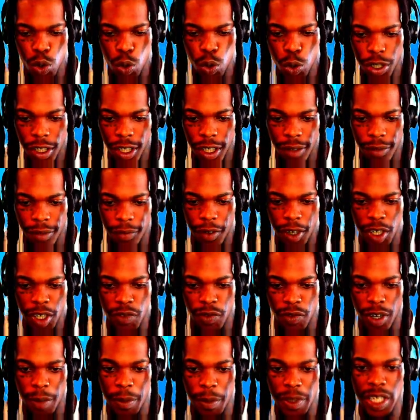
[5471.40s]
who you're gonna face
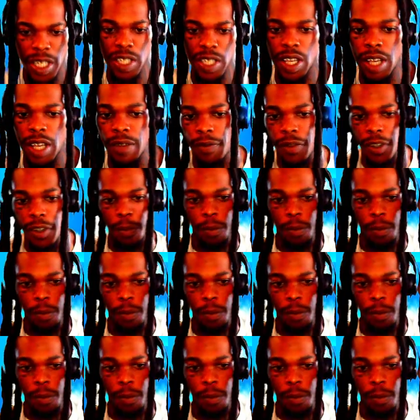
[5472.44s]
for Nemesis if he